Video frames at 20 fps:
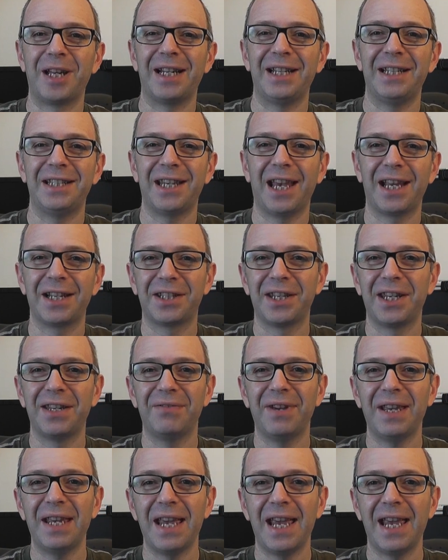Daily Tech
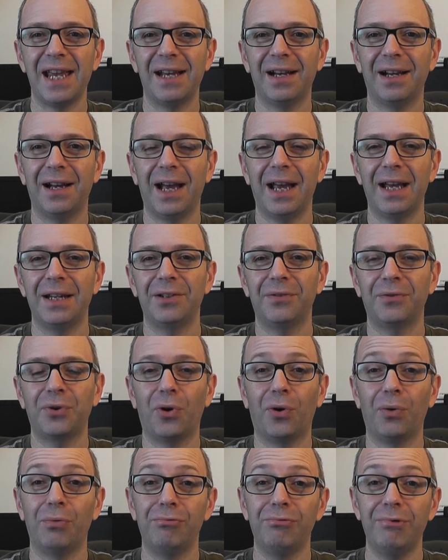TV here, and I've
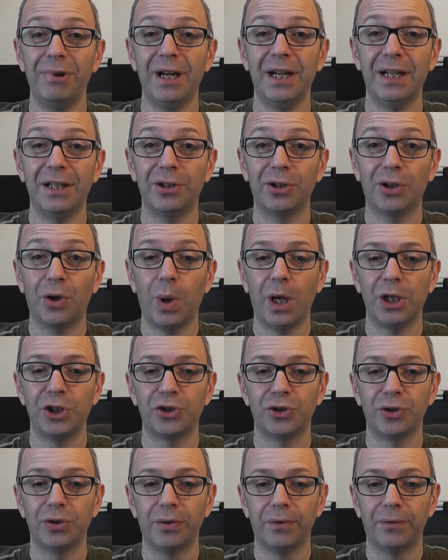got a really good
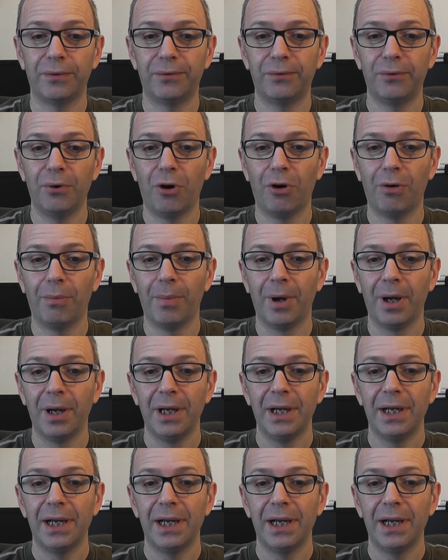question from